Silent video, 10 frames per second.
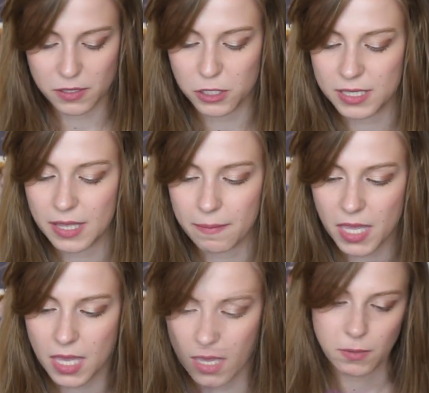So she sent
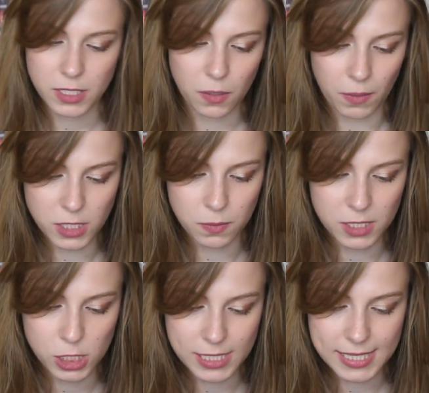me, I wonder which
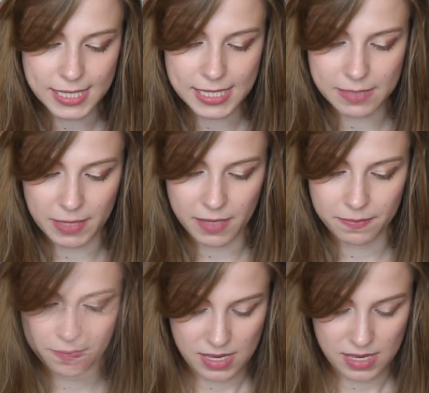one she sent me.